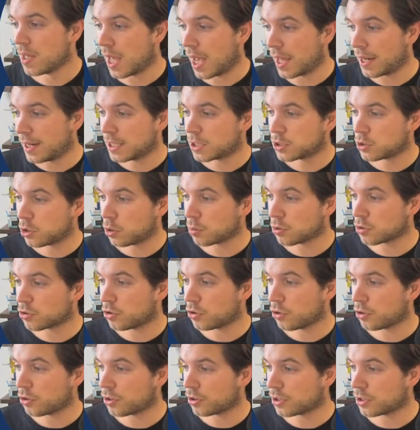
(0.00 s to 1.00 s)
And this will
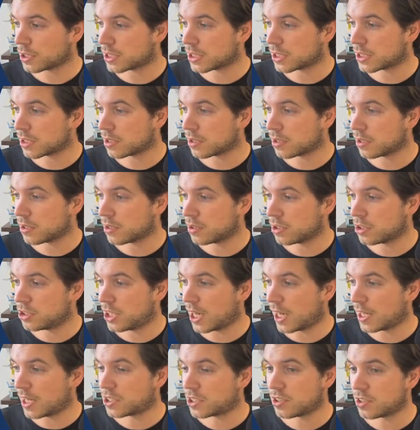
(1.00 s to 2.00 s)
return us the
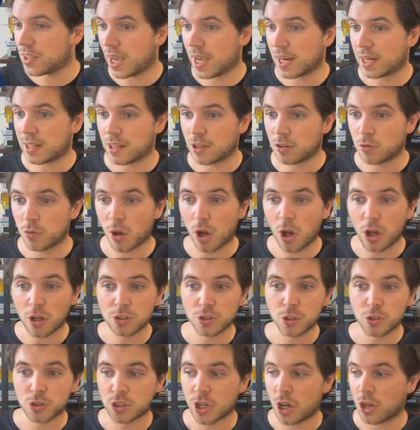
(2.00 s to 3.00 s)
JSON data that we
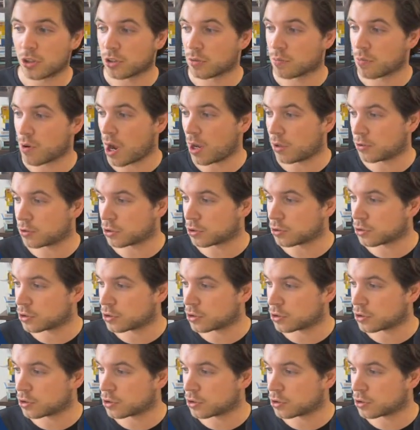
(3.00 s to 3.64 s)
also saw in the browser.